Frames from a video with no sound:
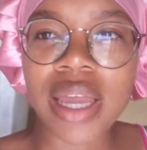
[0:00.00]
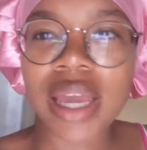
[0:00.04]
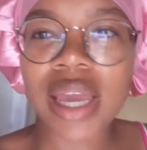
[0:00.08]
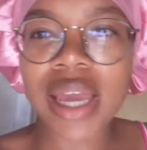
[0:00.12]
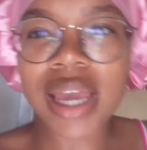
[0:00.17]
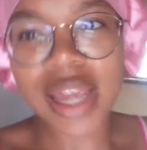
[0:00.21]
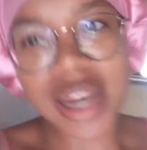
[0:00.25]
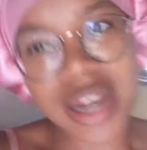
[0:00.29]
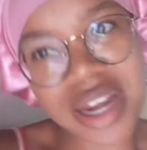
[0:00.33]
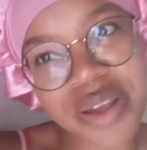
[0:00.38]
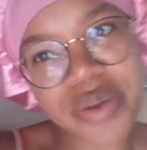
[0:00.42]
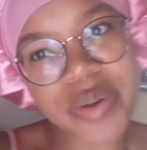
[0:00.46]

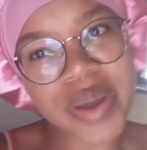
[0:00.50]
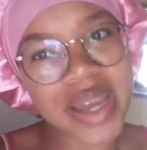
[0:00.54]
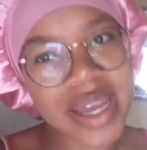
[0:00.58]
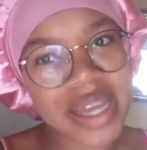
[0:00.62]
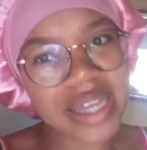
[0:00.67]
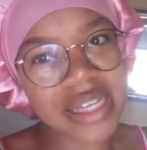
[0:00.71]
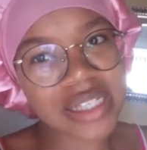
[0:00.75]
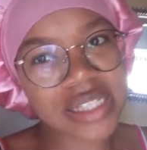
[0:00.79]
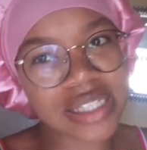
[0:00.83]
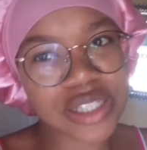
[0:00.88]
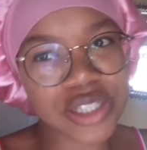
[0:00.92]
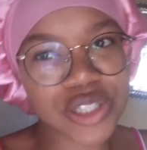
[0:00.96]

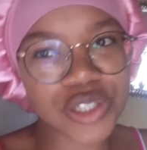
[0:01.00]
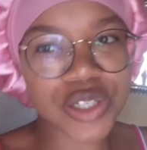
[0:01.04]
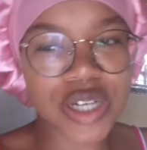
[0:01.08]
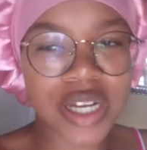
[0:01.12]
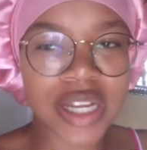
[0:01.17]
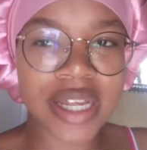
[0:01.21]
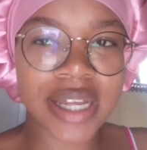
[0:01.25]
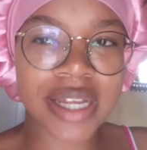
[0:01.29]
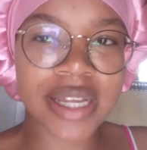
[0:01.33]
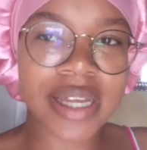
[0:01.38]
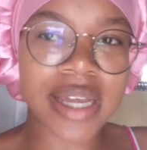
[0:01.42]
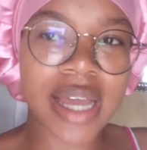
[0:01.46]
Anyways,
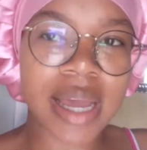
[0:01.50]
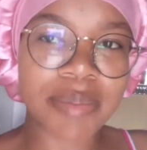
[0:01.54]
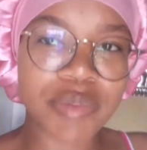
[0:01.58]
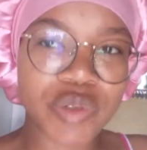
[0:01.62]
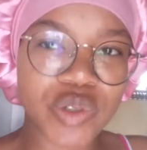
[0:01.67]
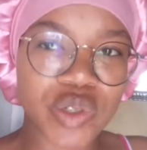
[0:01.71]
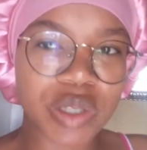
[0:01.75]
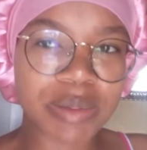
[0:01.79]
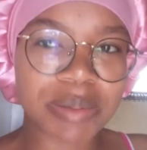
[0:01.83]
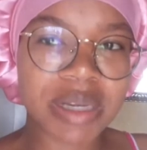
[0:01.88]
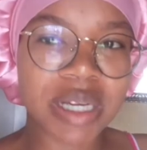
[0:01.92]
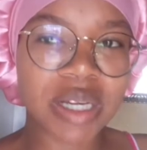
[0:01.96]
today I'm
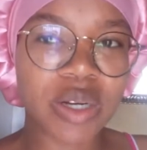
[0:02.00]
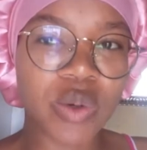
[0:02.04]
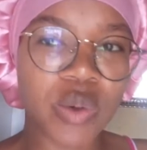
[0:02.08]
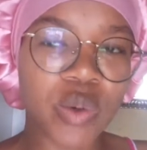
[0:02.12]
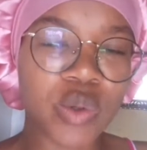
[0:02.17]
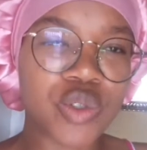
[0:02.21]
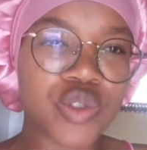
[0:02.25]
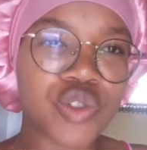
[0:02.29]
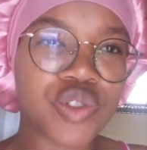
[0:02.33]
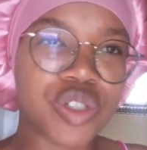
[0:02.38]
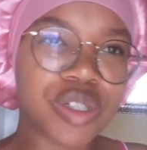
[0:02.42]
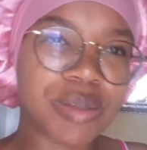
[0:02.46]
doing my
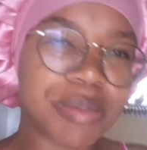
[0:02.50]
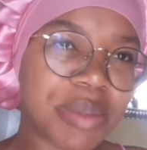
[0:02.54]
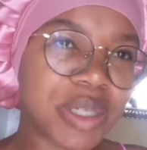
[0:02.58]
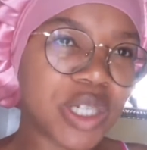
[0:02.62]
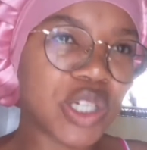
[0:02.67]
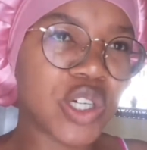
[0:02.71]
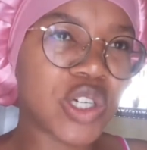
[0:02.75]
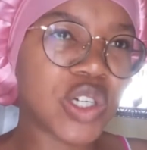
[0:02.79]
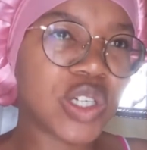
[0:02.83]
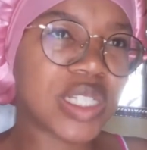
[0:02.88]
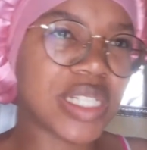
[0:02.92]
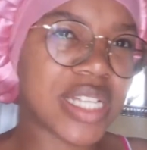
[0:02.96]
laundry
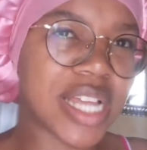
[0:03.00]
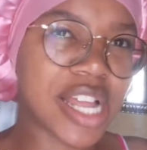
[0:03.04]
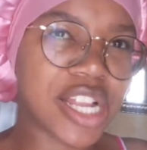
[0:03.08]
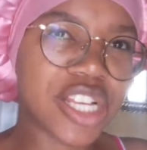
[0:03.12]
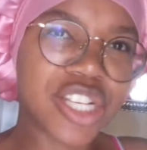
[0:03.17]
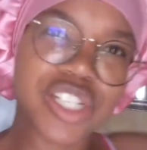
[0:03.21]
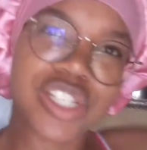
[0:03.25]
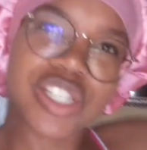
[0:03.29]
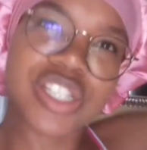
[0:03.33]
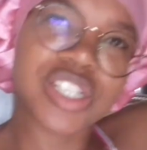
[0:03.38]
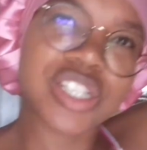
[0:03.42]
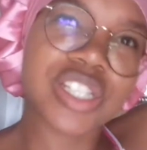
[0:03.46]
because I
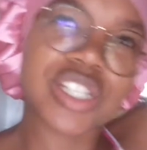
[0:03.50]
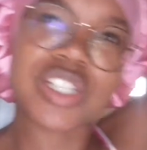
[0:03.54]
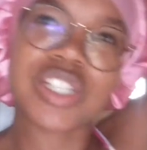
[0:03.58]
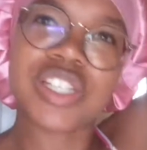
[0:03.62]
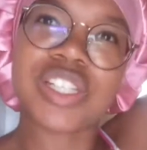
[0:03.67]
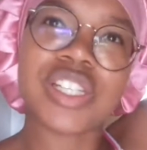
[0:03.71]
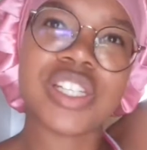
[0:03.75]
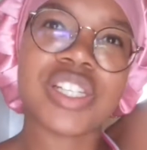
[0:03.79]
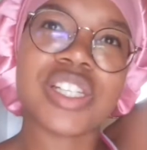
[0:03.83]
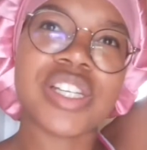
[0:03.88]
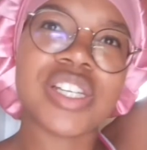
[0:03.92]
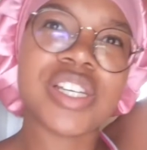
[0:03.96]

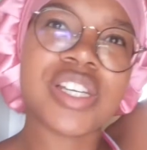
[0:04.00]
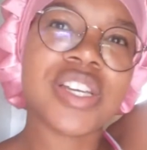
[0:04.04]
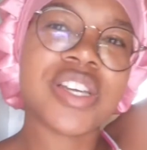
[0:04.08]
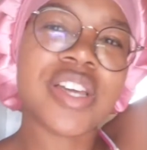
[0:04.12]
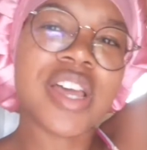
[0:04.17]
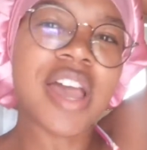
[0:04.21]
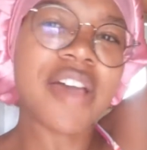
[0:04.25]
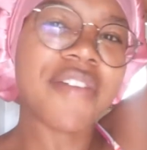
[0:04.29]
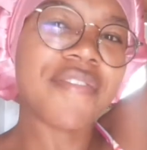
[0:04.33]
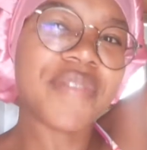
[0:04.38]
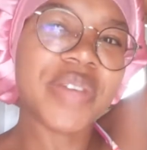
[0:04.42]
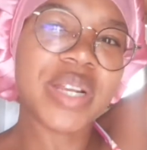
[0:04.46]

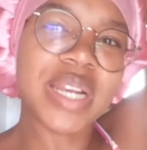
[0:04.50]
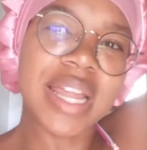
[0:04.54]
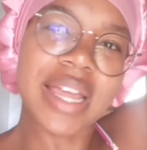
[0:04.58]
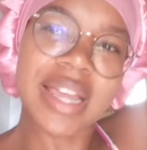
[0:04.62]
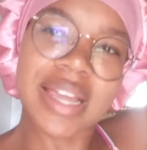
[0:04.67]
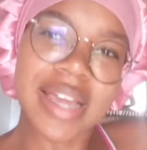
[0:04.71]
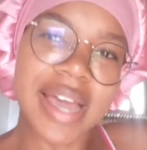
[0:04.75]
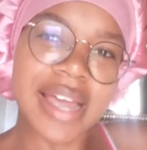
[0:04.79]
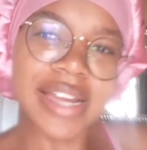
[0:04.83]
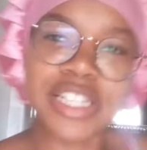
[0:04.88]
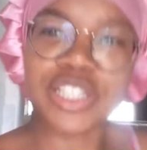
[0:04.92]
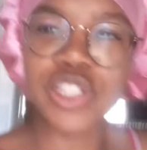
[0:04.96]
feel
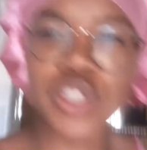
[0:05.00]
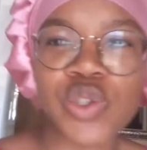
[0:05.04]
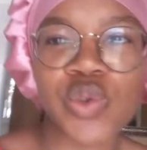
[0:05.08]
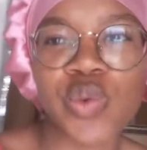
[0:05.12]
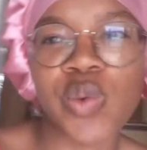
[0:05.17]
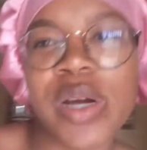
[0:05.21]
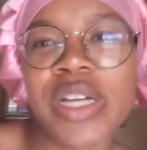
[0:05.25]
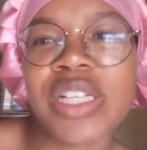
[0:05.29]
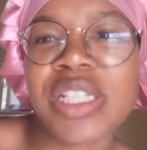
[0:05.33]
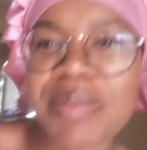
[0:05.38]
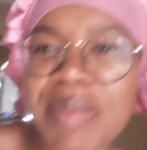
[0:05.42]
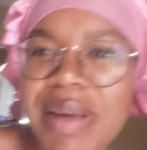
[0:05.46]
like I need to
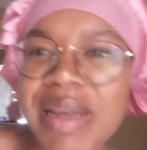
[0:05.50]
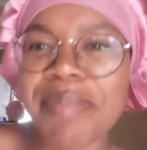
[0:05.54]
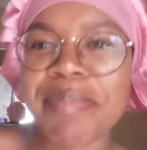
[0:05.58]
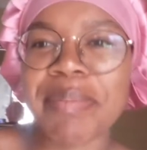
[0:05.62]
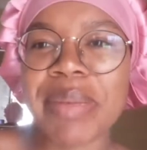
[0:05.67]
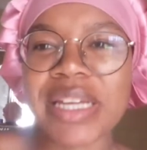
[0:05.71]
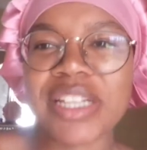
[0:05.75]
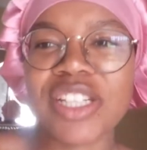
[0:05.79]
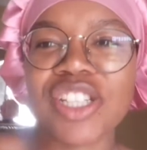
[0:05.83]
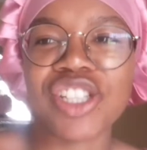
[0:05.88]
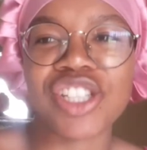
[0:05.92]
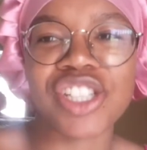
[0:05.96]
wash my
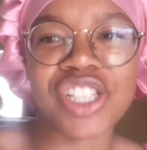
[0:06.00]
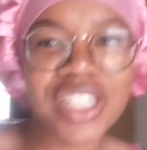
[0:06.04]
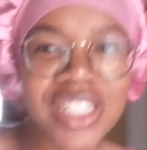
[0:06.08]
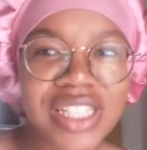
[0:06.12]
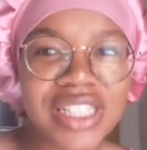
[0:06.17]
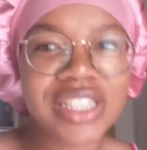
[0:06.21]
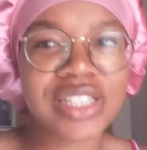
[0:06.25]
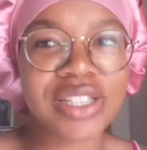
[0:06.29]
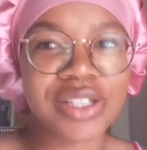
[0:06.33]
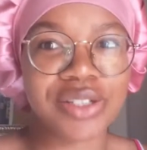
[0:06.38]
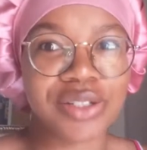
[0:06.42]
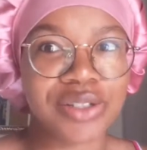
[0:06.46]
bed
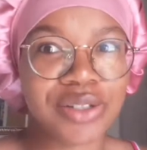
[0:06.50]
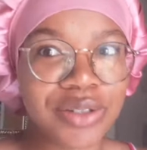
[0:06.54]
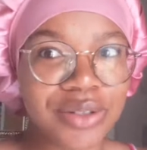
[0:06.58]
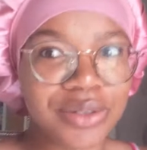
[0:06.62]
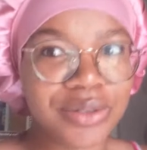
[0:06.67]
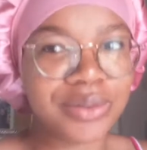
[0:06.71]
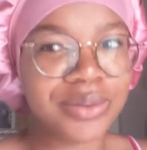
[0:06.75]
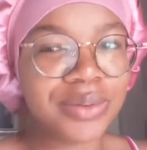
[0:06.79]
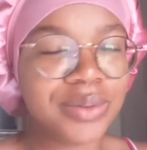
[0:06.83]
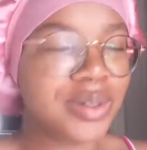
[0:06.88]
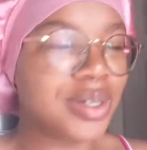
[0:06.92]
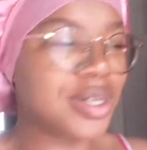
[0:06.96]
sheets, you
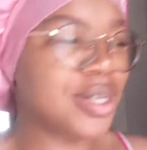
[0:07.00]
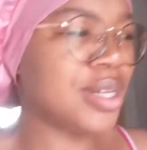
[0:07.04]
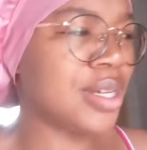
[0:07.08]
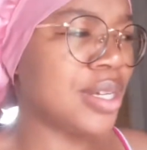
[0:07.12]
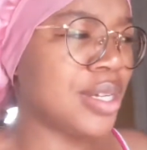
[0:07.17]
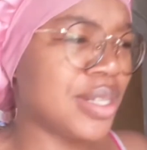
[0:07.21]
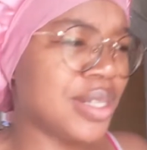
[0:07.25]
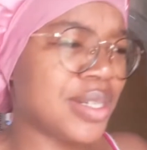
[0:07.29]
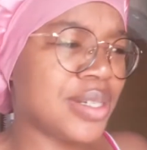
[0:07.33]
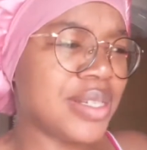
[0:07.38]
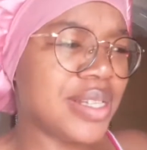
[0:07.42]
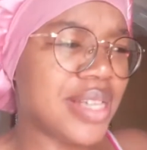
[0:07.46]
know?
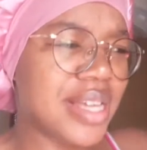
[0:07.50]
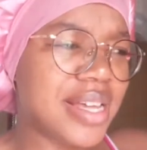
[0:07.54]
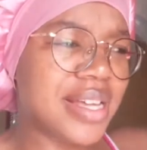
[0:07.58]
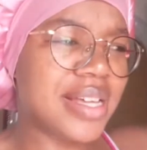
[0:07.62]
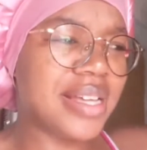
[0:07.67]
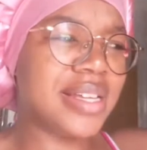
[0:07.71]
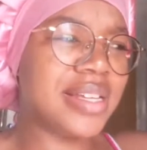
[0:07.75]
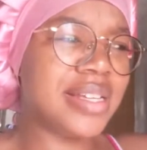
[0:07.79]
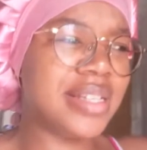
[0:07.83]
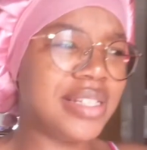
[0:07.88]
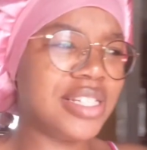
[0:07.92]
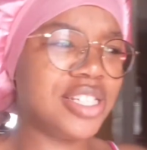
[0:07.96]

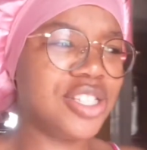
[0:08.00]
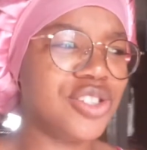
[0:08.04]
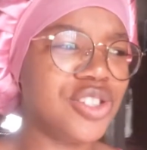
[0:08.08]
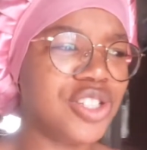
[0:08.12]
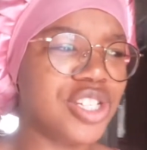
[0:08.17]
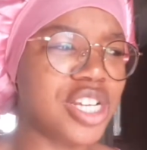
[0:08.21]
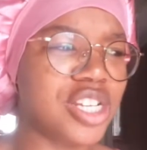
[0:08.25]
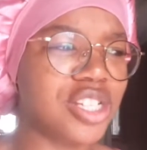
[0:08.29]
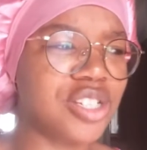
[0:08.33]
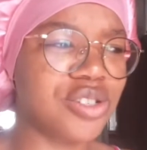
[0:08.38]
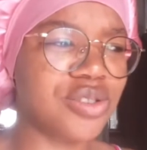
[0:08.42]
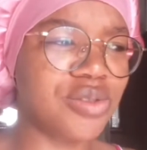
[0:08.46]
Yeah, I need to
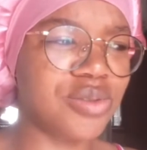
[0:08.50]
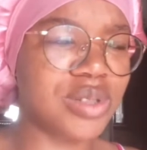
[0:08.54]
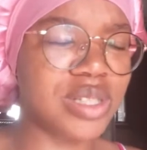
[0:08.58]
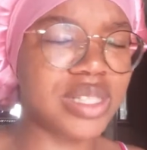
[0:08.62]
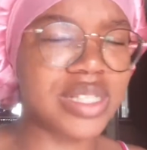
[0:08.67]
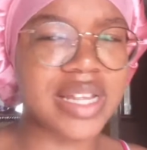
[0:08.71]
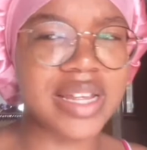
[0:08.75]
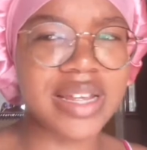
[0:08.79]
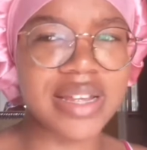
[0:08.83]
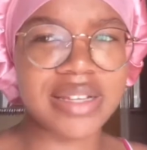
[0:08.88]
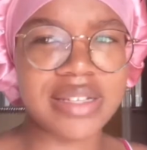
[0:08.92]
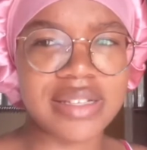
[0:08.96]
change those
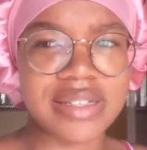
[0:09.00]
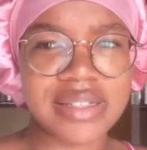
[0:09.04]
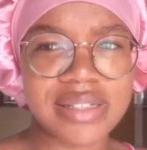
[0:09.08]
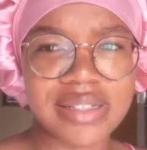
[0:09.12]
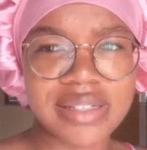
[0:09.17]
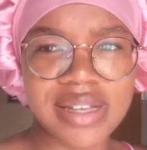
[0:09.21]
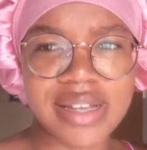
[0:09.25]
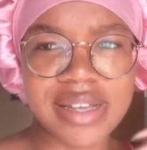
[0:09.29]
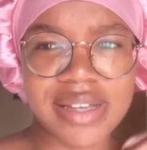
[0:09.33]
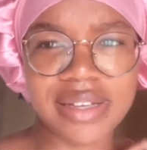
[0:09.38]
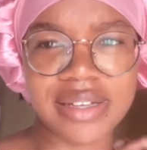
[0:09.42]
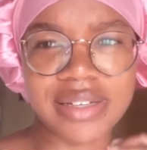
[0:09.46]
things.
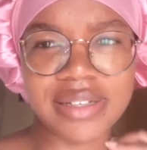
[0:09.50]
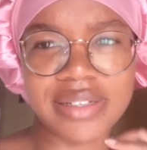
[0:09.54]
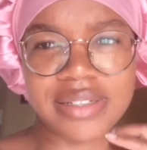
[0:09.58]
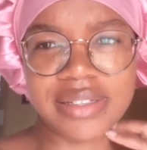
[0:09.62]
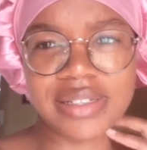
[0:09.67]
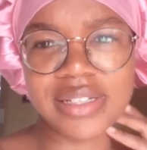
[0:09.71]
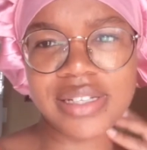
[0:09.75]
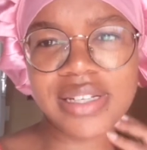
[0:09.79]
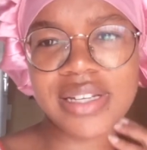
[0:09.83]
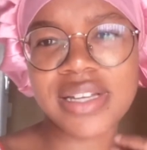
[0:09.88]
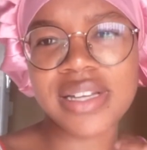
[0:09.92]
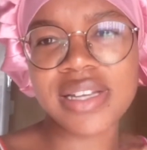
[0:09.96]
And
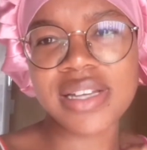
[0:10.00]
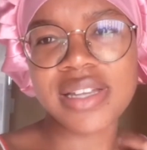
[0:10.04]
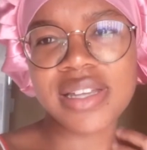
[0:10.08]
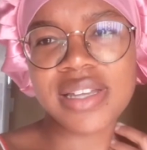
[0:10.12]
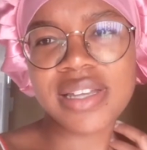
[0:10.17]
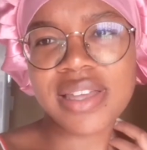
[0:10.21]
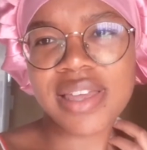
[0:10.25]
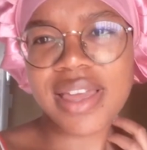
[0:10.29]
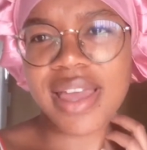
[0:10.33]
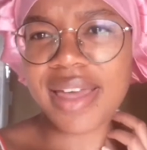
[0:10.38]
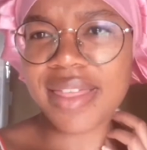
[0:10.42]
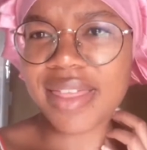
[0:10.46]

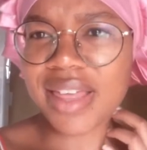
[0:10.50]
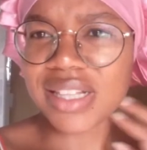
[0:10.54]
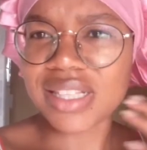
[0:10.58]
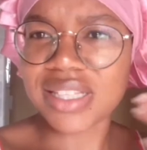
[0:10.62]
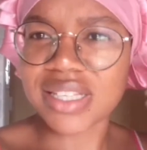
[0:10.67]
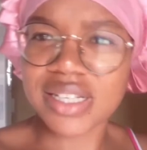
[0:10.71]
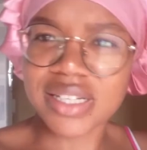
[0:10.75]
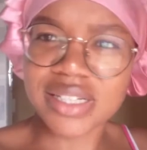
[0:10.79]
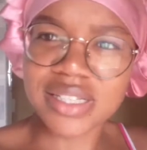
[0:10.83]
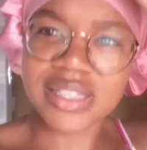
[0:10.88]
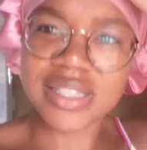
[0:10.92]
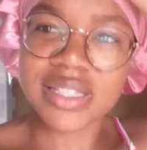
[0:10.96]
yeah, that's
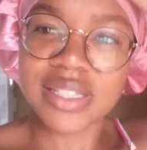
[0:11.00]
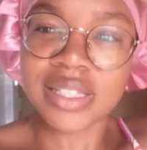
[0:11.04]
it.